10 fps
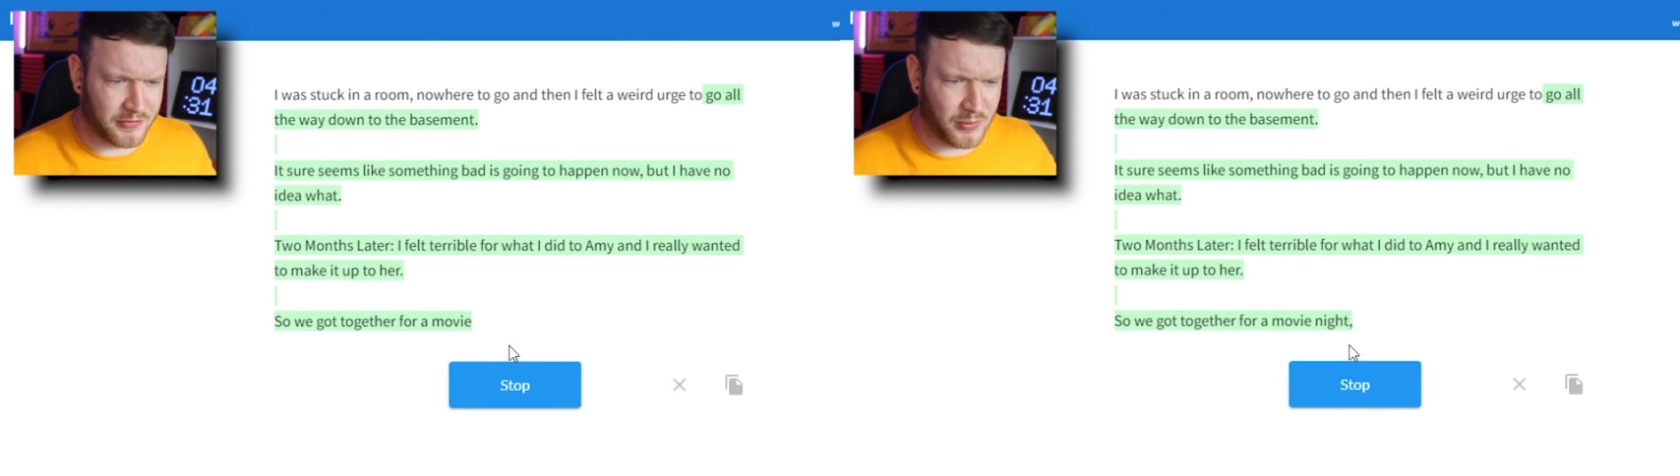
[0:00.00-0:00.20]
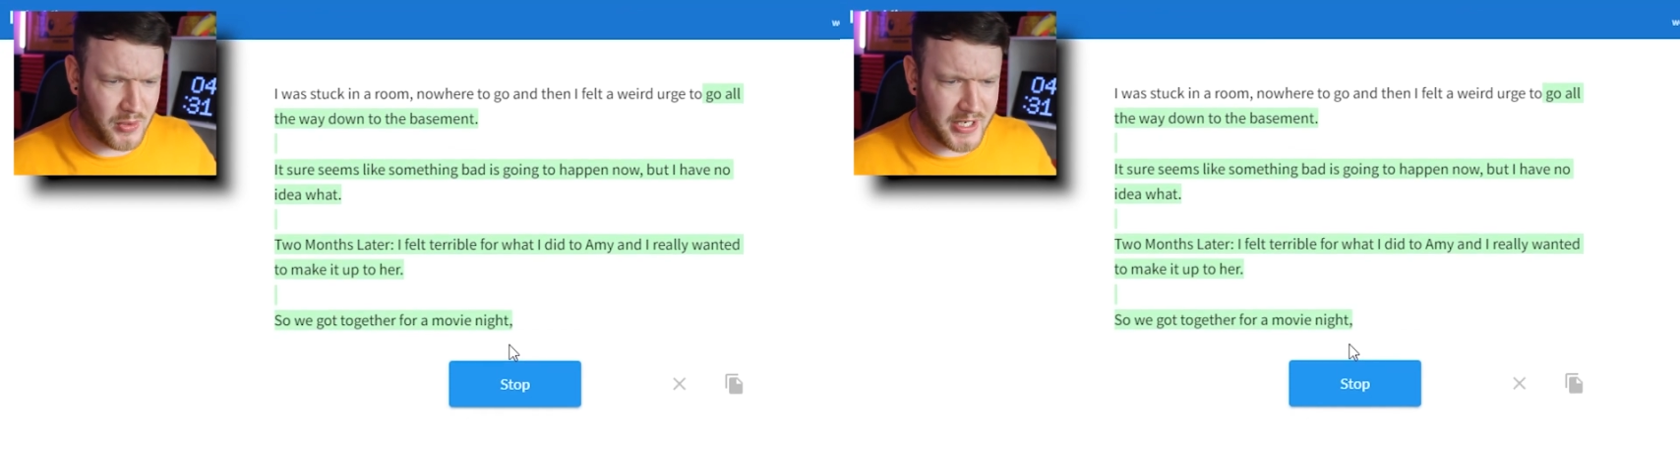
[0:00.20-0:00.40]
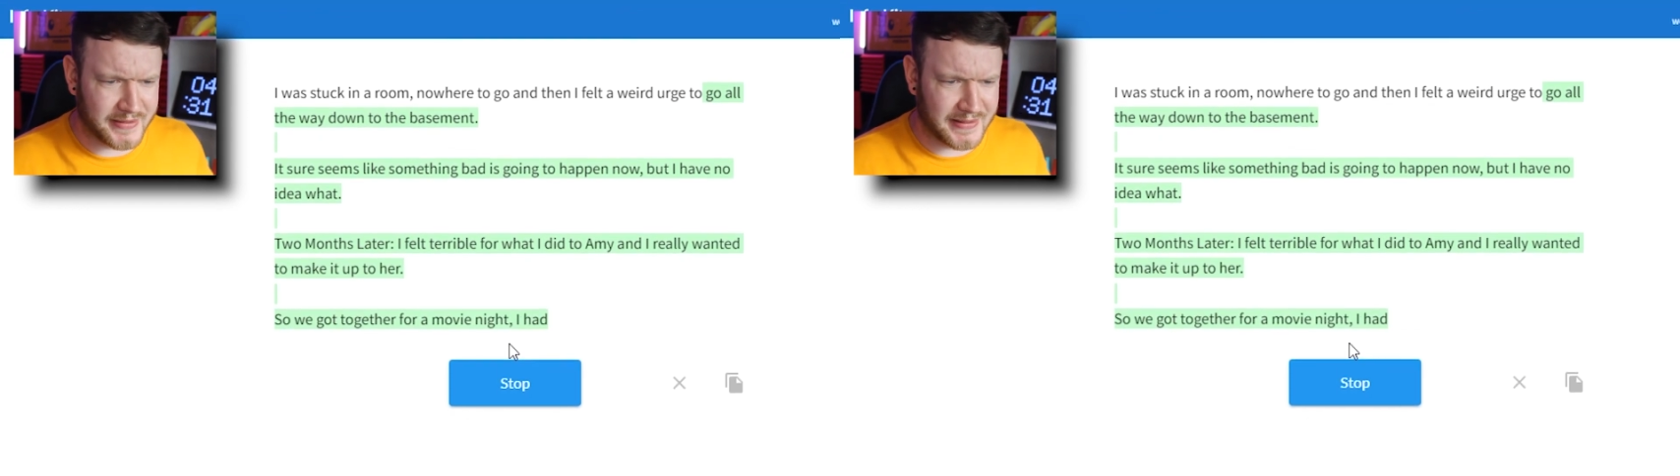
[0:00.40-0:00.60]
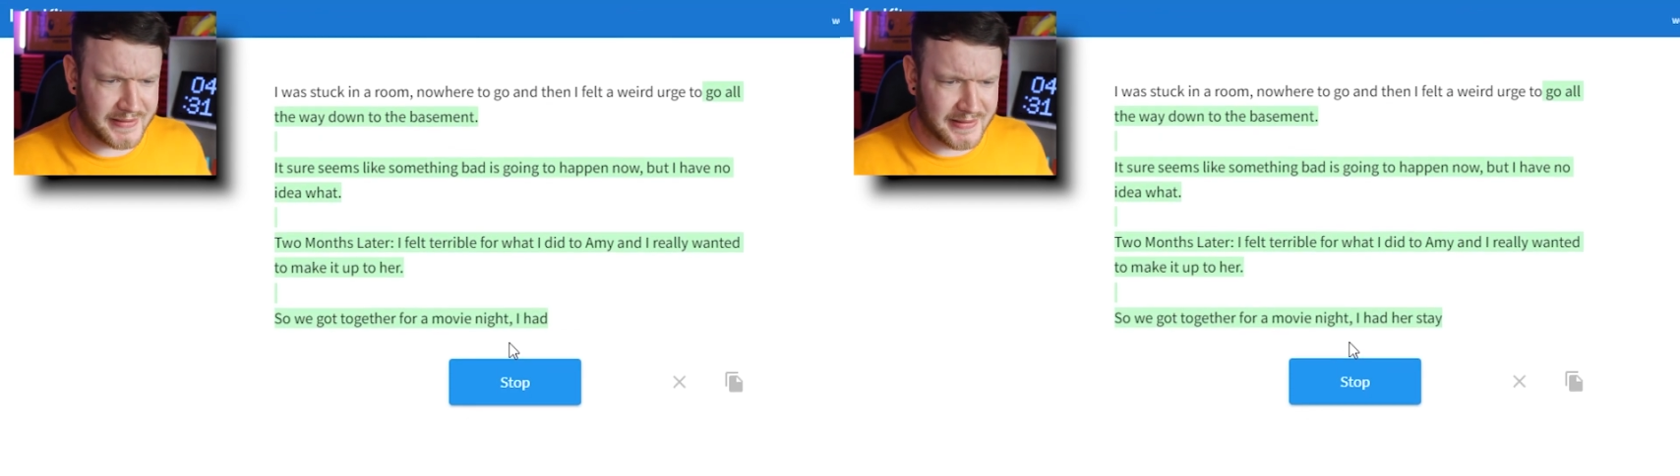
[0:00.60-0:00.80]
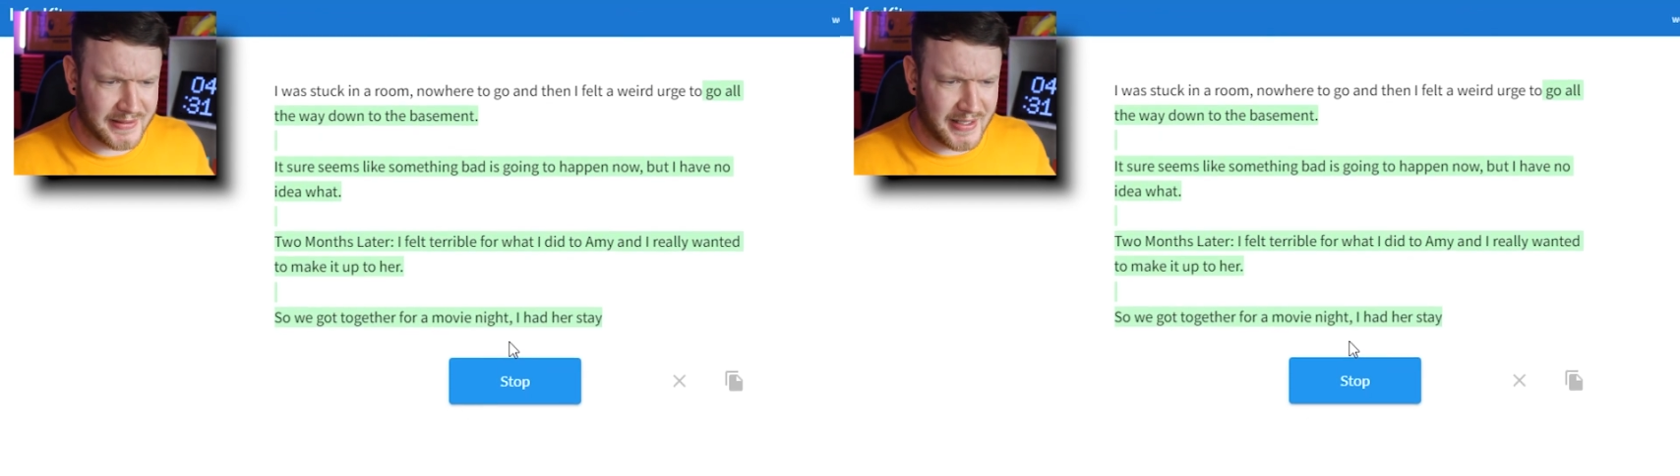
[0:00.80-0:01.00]
for what I
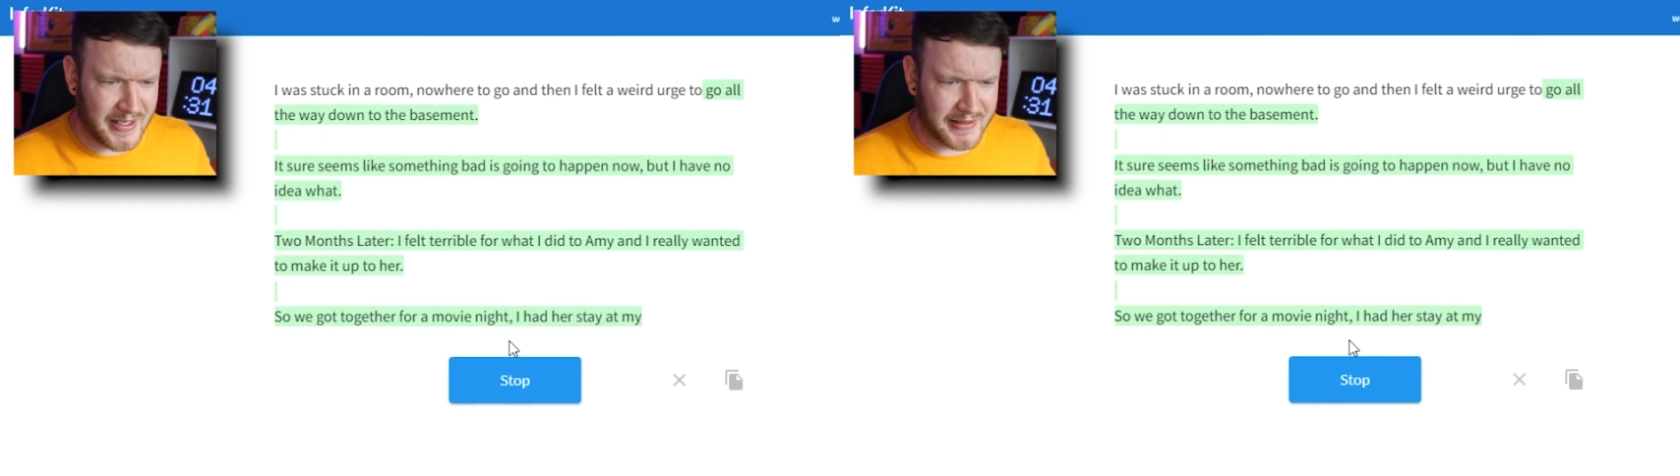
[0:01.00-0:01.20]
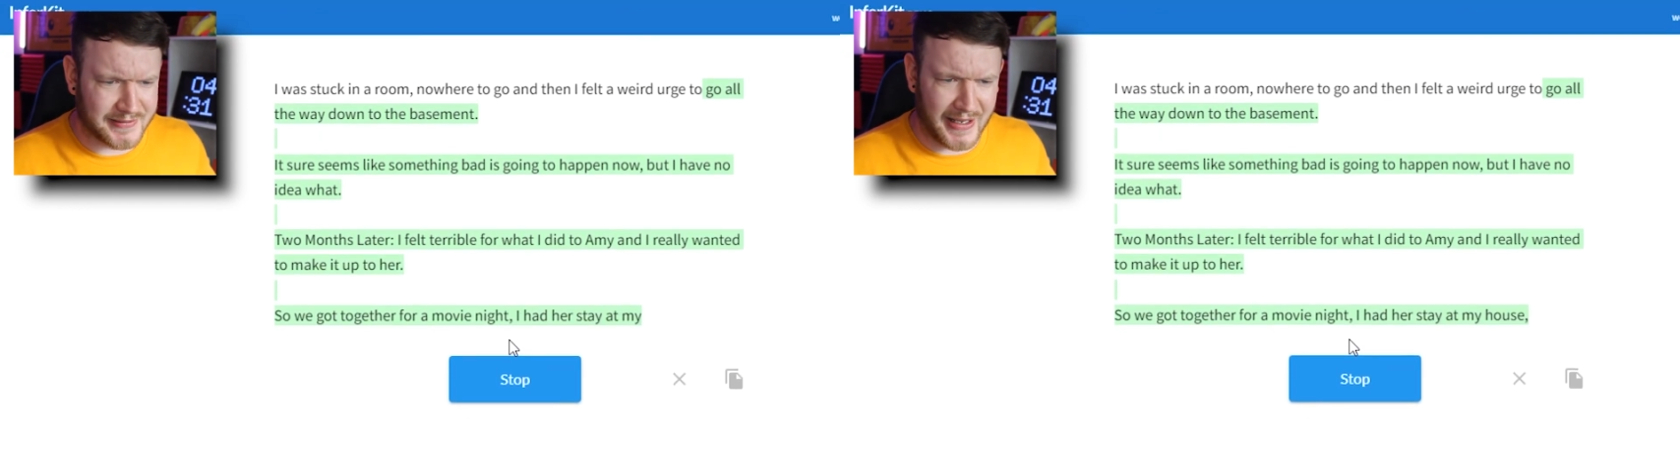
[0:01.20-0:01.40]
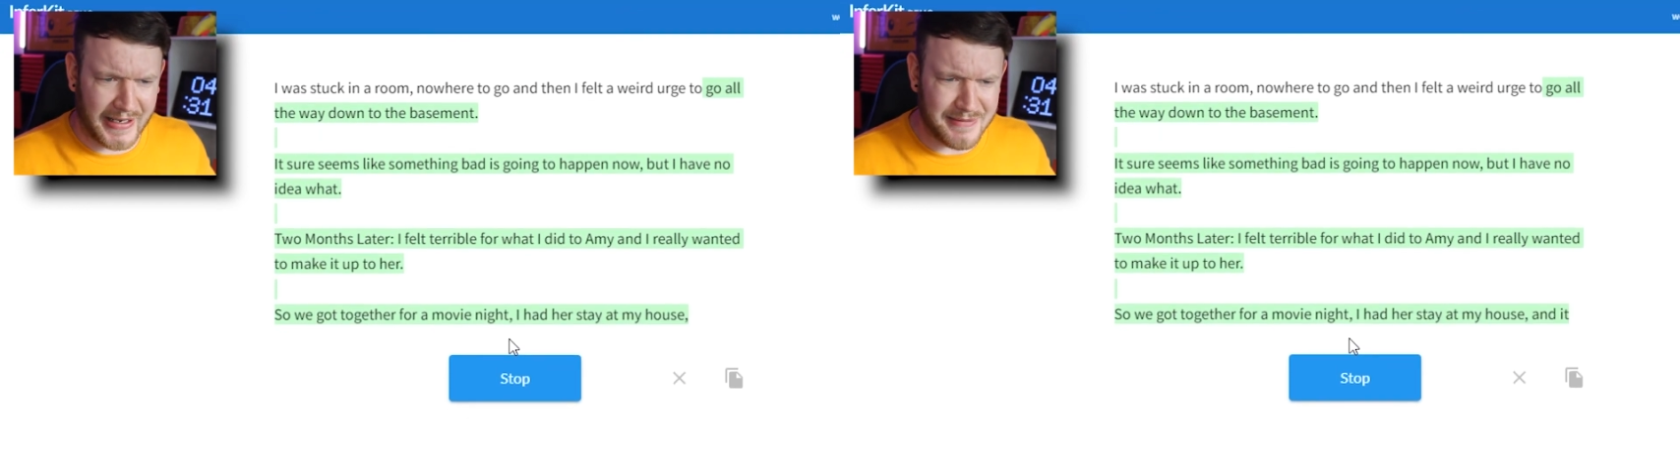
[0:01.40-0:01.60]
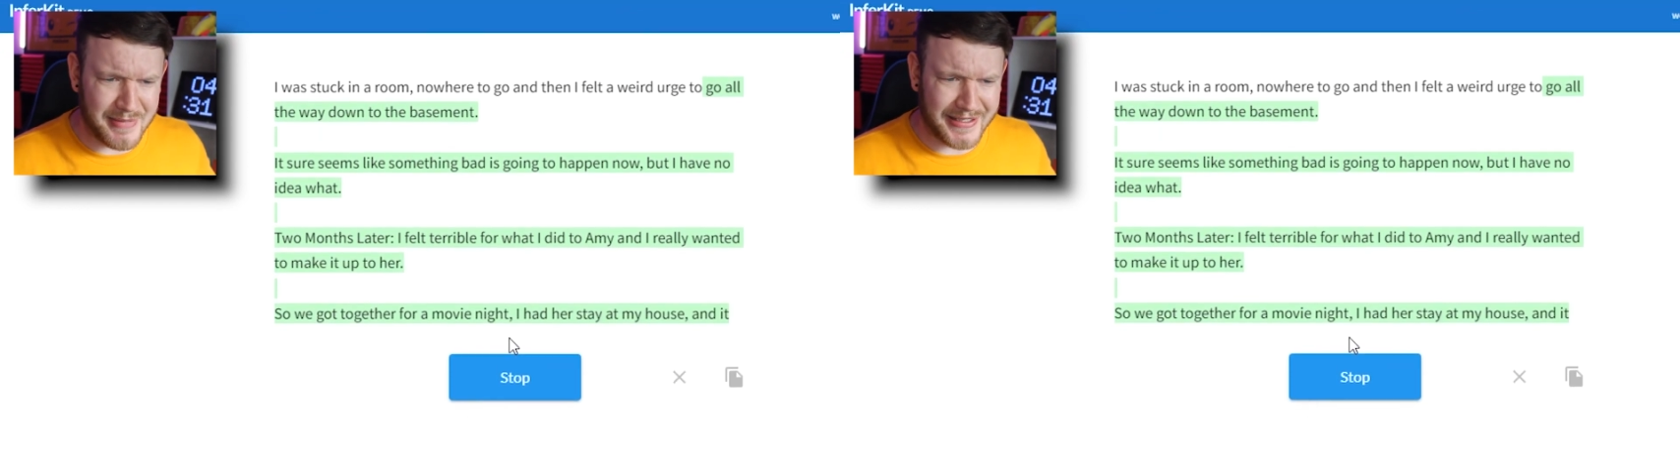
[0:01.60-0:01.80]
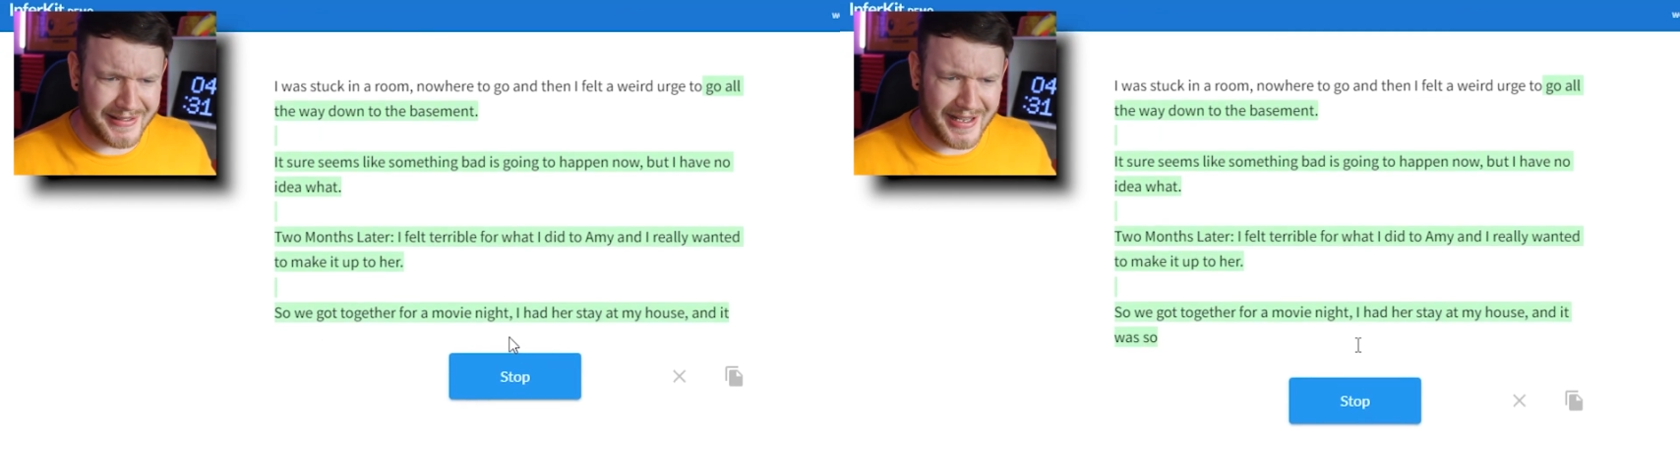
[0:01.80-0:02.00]
did to
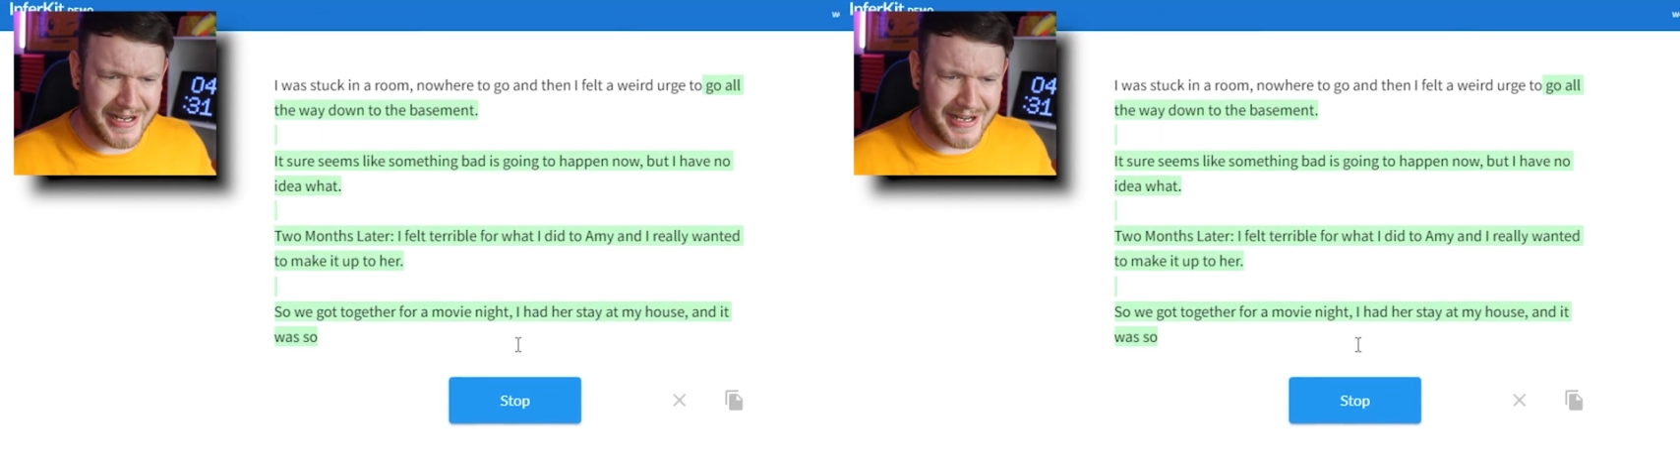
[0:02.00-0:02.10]
Amy,